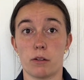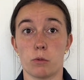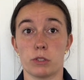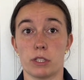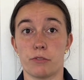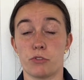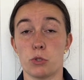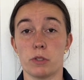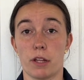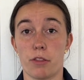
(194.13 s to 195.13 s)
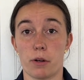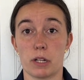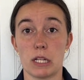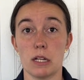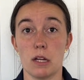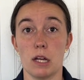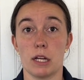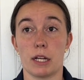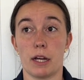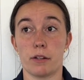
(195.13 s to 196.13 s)
Once I've tuned at 30,
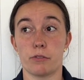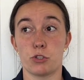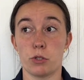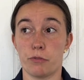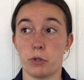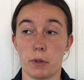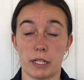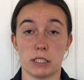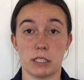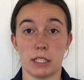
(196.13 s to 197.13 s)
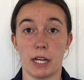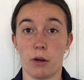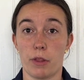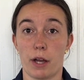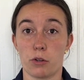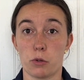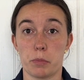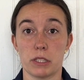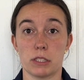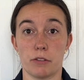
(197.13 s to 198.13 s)
kind of shoot a few ends, see how that group
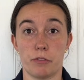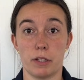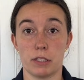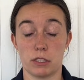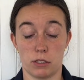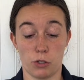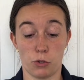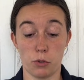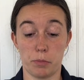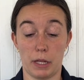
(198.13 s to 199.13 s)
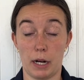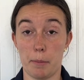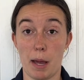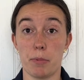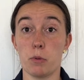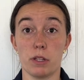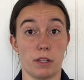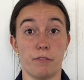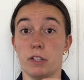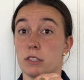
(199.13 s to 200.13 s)
is. If it's a group that I'm happy with,
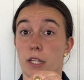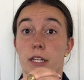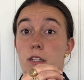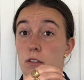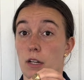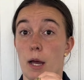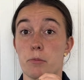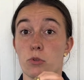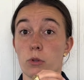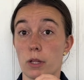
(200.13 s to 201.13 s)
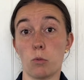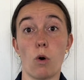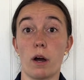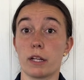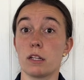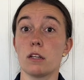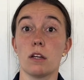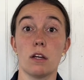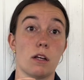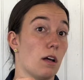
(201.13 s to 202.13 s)
if it's like absolutely wadded,
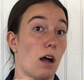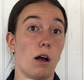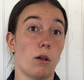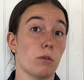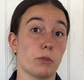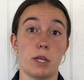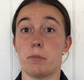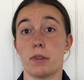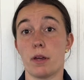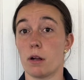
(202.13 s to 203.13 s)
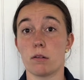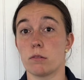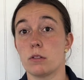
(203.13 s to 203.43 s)
I'll keep it there.